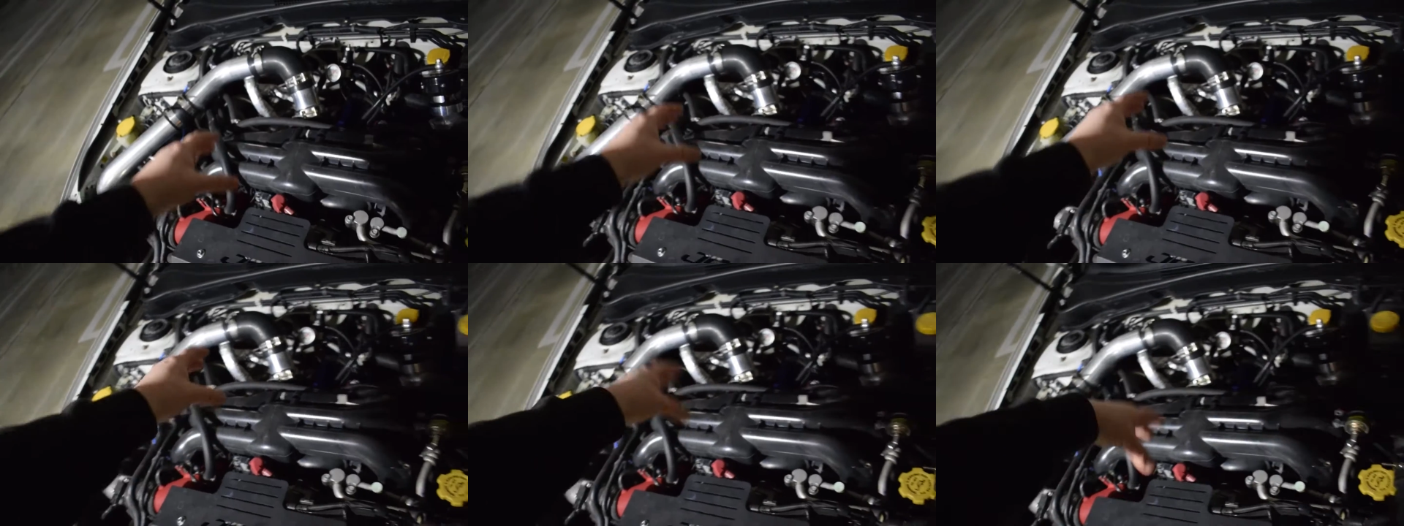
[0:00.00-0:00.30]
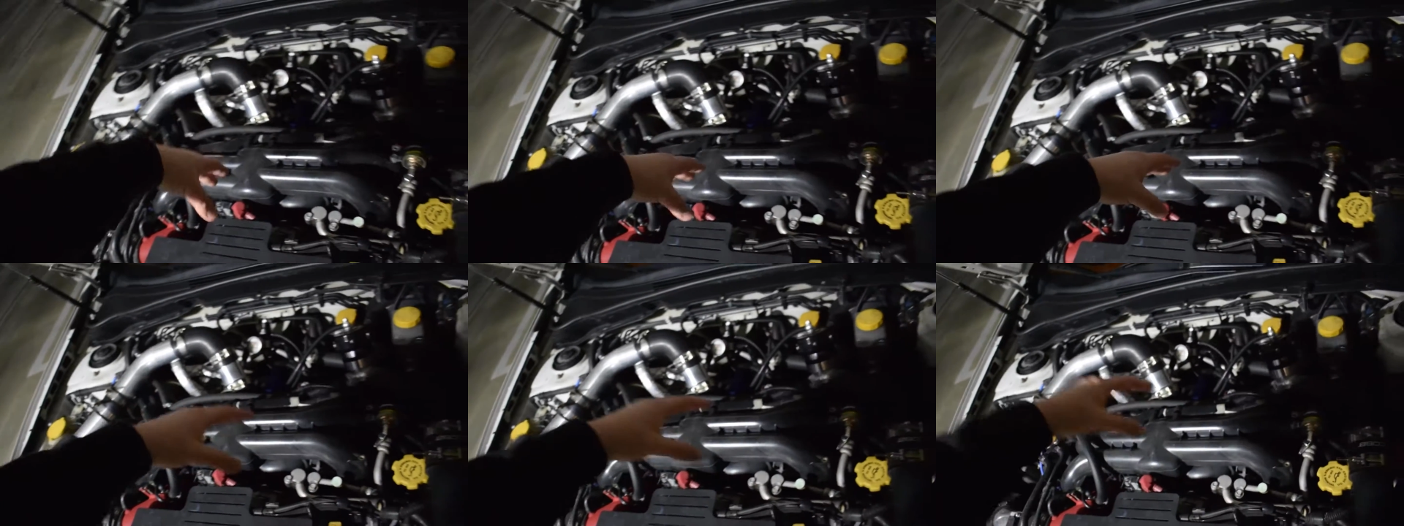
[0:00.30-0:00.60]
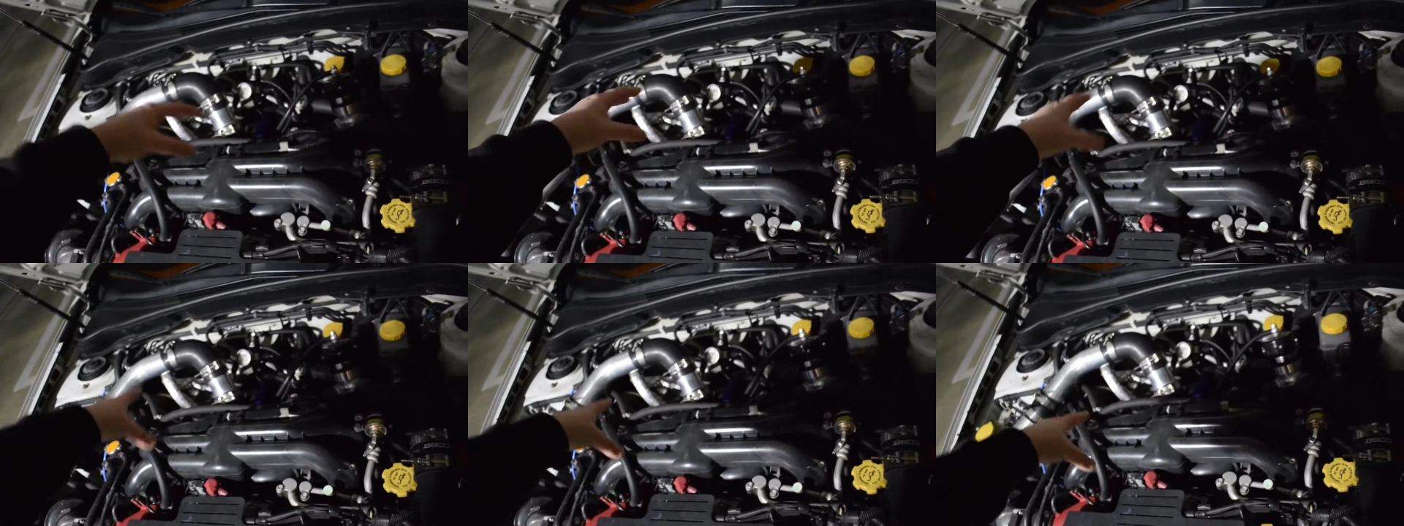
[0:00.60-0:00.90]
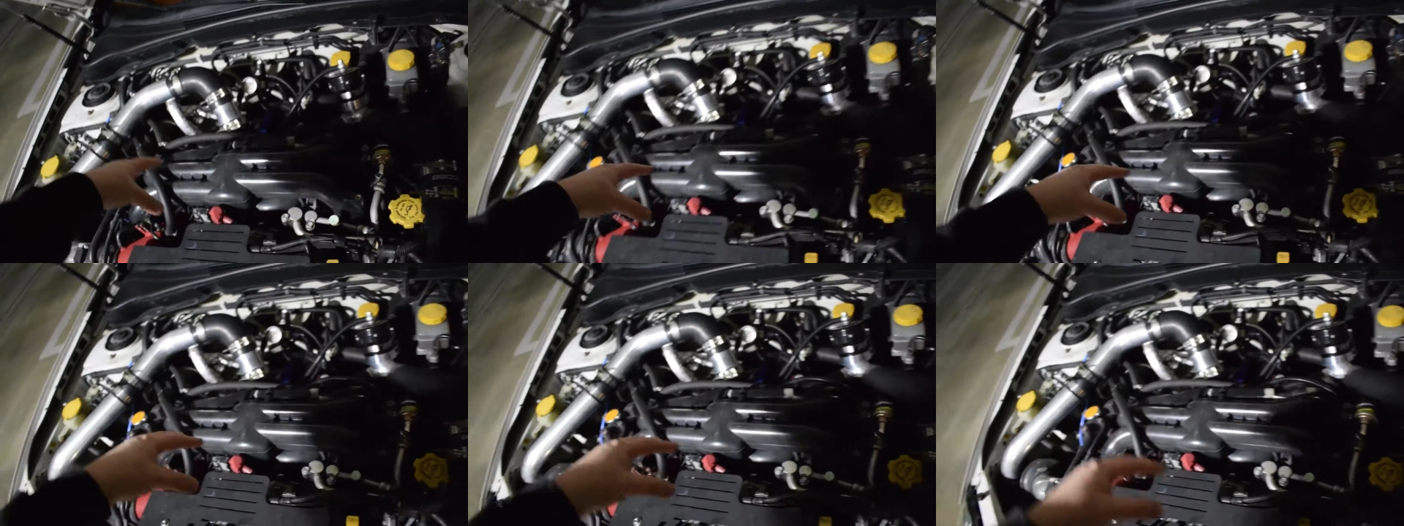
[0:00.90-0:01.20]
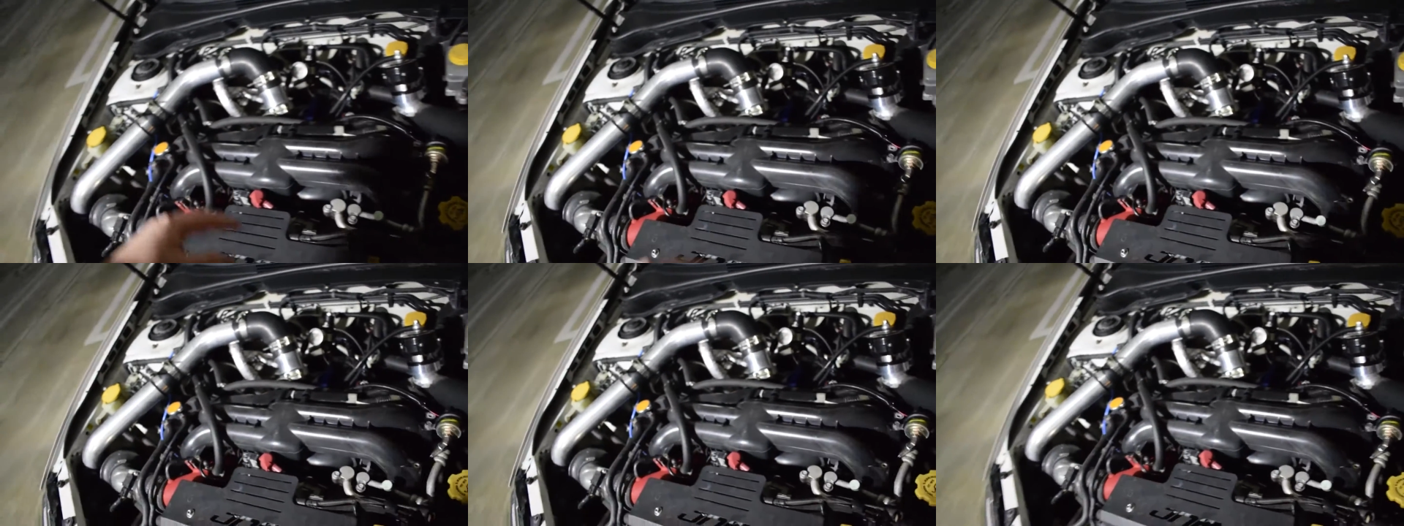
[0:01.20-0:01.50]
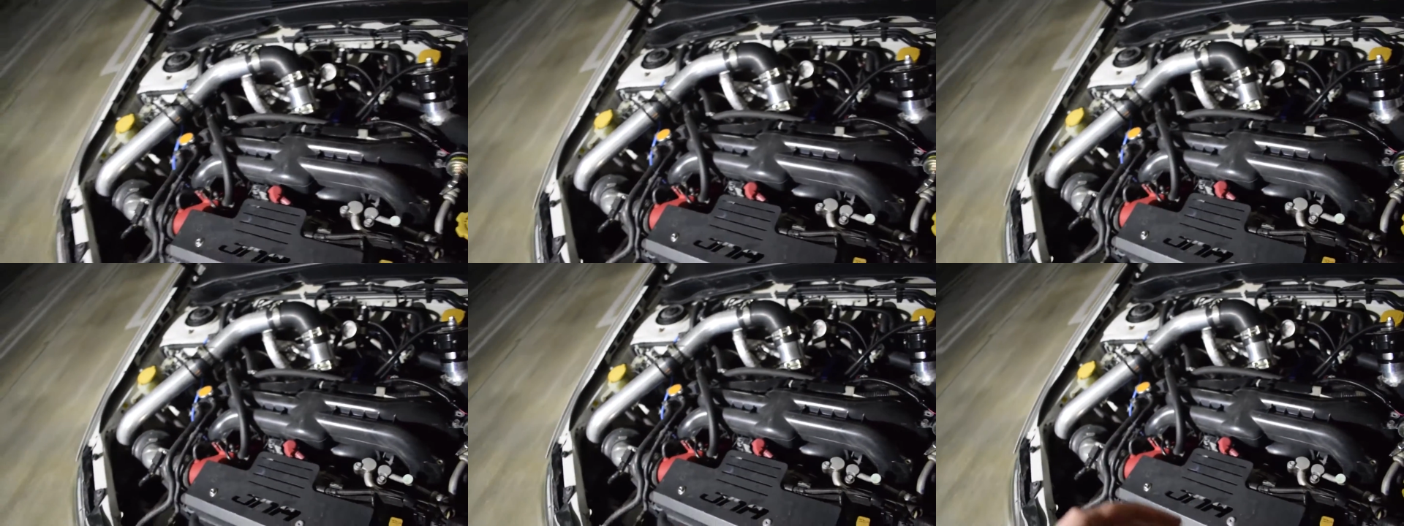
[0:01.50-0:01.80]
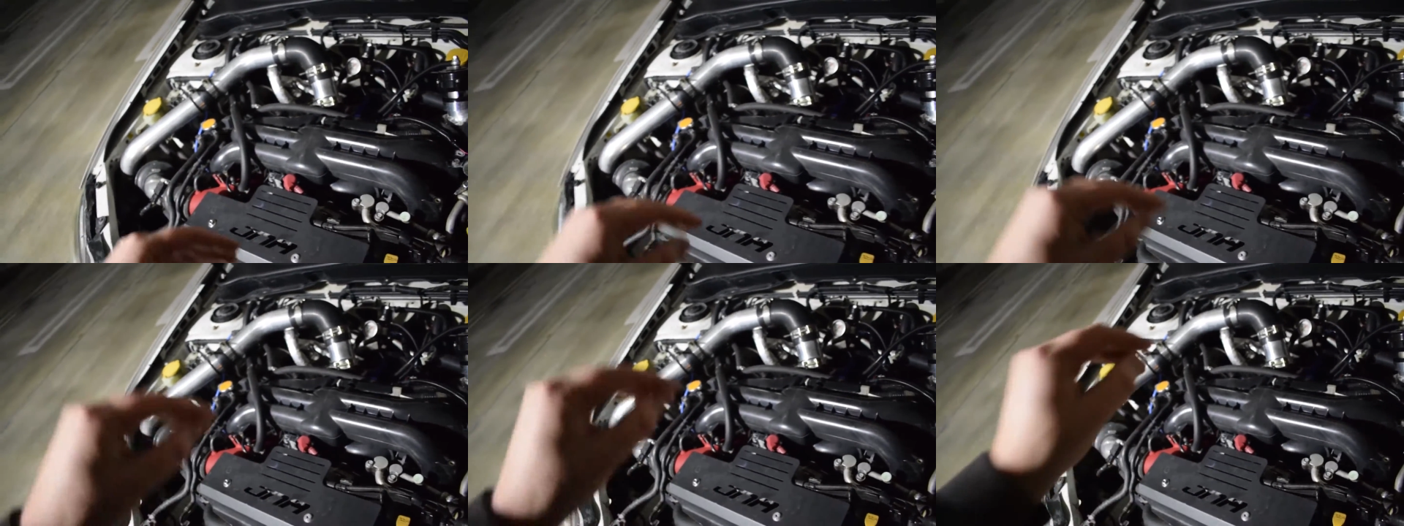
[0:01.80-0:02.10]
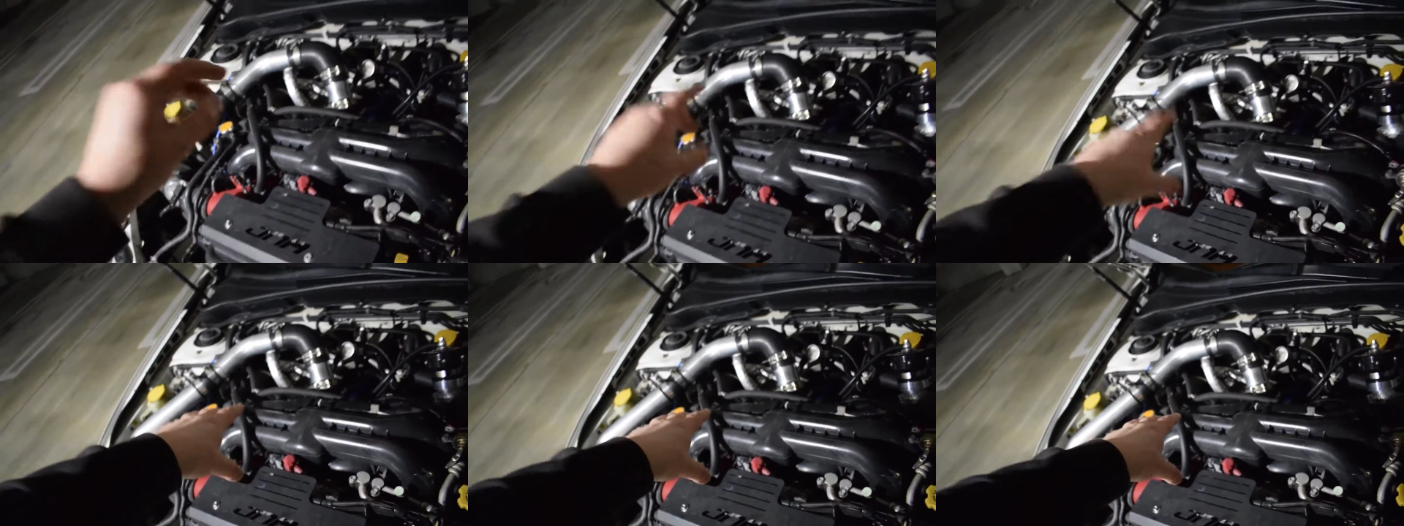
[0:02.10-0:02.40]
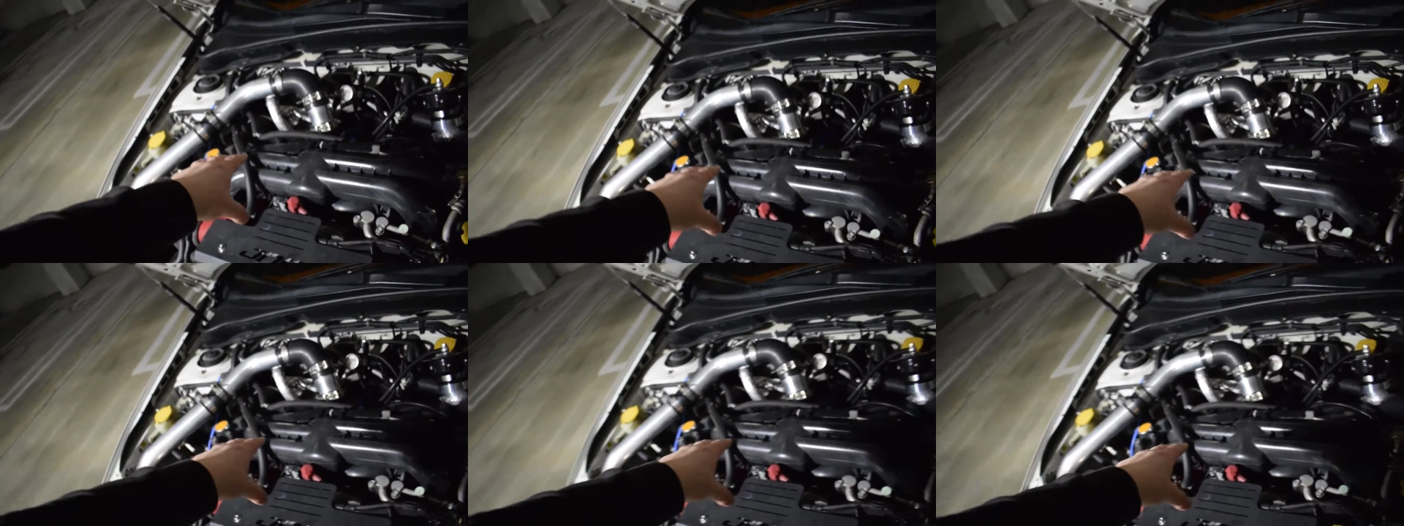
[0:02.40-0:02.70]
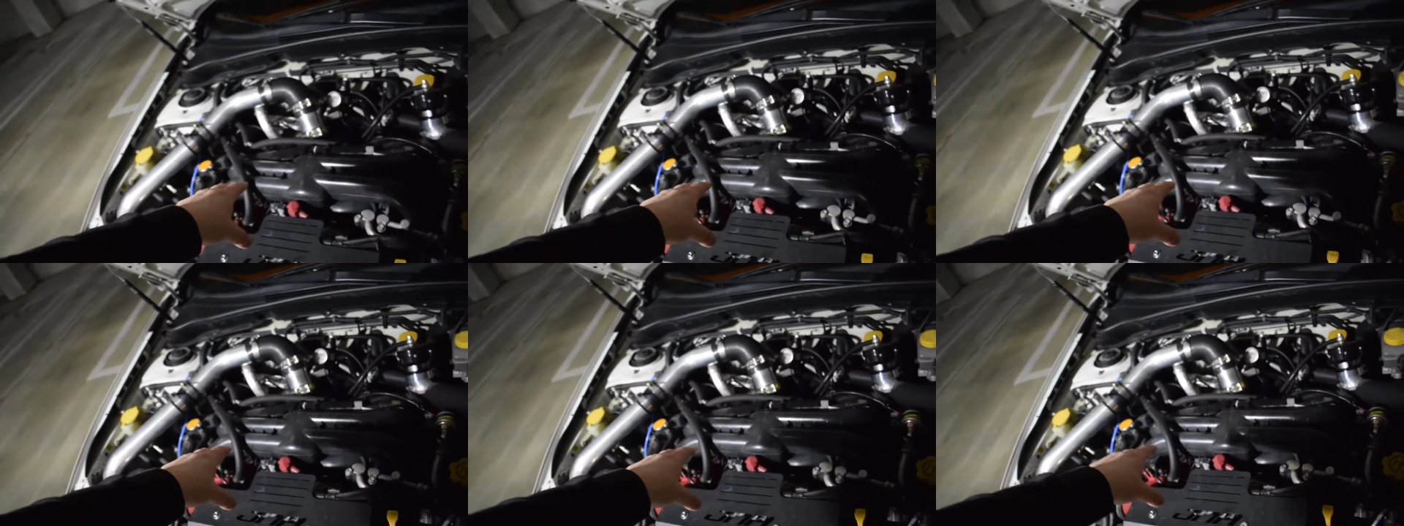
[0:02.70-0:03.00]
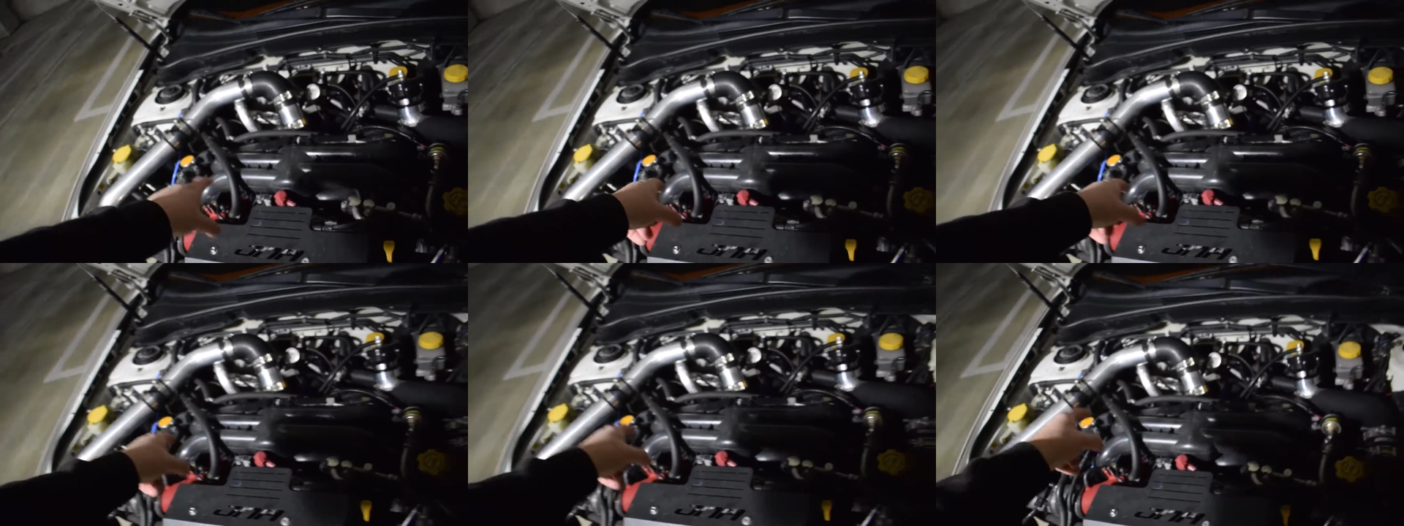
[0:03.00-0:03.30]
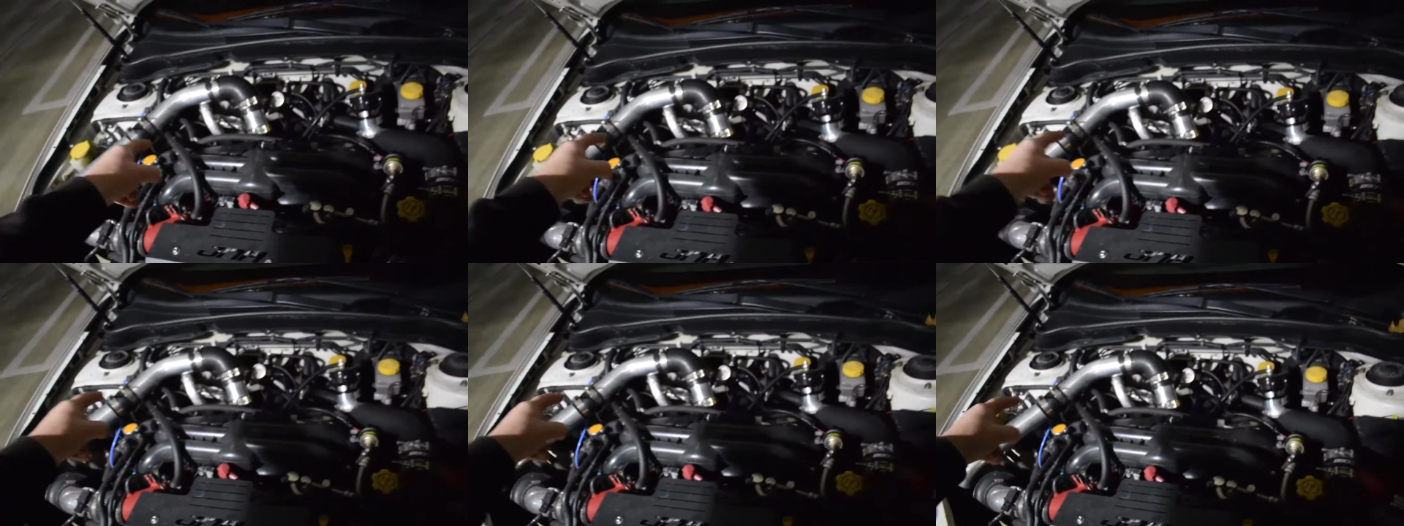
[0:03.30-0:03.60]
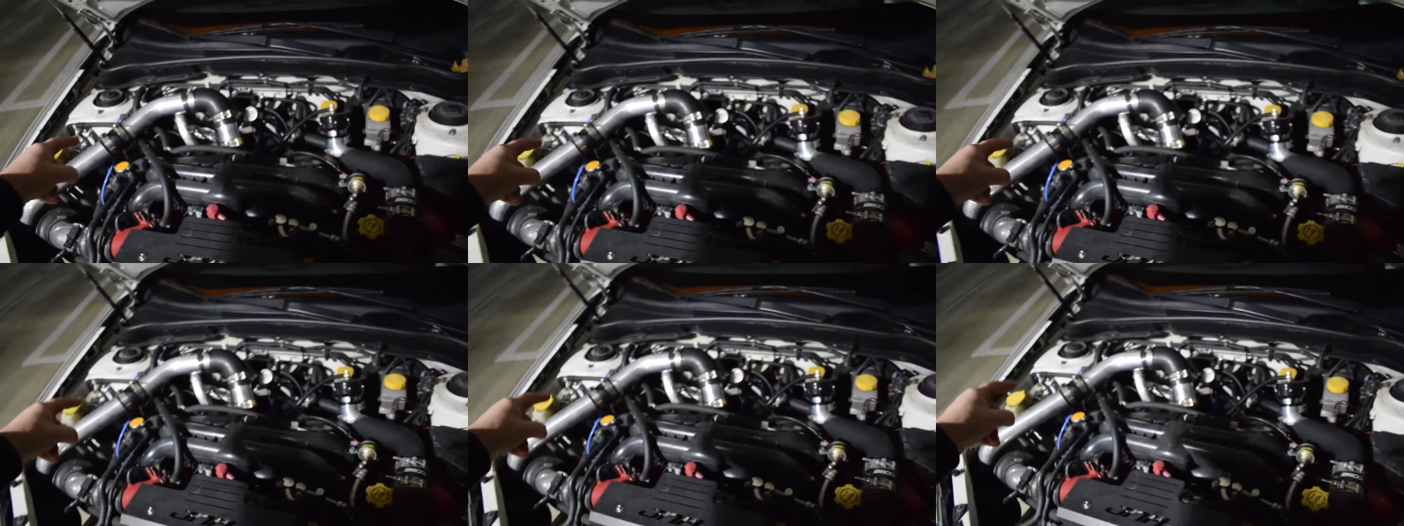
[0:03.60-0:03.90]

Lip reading: No face is visible, so there are no lips to read.